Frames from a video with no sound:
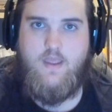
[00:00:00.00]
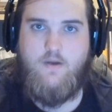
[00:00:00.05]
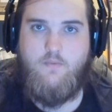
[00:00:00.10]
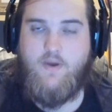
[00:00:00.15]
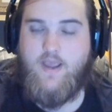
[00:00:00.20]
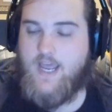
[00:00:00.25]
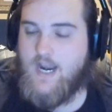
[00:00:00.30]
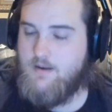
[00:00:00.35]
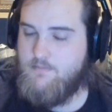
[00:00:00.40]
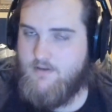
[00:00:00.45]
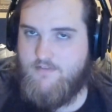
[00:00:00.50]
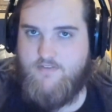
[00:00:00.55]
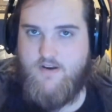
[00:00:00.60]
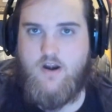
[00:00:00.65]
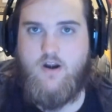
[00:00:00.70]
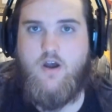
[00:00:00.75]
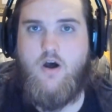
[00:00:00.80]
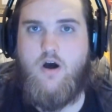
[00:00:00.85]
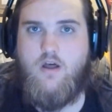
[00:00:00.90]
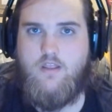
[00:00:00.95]
We got to be fair
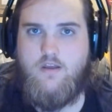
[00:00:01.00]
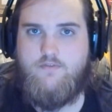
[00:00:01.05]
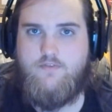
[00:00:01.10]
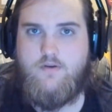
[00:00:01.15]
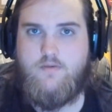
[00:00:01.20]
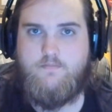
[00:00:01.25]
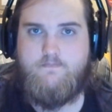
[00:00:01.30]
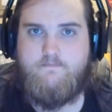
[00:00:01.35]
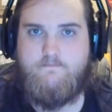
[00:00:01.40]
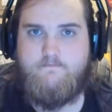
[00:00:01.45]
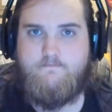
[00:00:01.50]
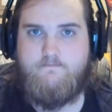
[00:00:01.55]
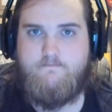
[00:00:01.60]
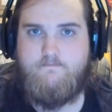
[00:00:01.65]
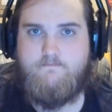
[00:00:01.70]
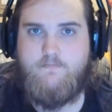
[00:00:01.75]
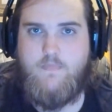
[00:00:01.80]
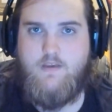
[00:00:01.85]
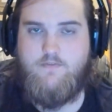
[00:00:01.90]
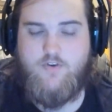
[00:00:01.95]
to all of them.
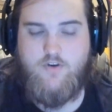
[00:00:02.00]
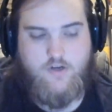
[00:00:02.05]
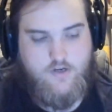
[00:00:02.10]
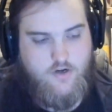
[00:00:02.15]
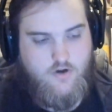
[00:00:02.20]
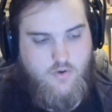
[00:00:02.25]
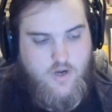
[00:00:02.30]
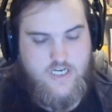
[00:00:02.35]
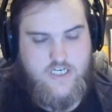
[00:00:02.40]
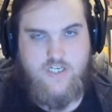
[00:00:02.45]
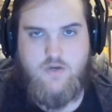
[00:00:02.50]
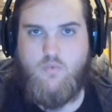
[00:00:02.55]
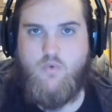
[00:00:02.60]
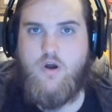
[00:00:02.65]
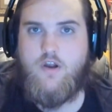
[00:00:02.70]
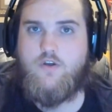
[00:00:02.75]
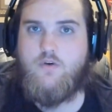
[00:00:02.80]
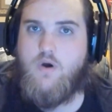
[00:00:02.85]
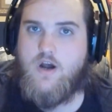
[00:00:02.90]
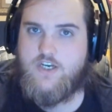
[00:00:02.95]
Gonna question
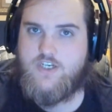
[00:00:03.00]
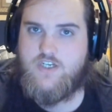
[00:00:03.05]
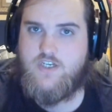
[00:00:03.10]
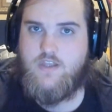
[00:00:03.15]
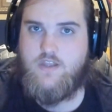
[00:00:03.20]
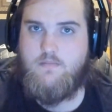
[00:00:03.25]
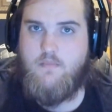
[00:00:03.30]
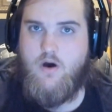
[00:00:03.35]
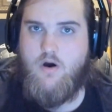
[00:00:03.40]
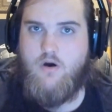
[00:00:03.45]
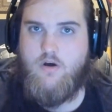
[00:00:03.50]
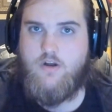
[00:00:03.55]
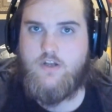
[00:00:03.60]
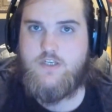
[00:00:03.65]
one, question them all.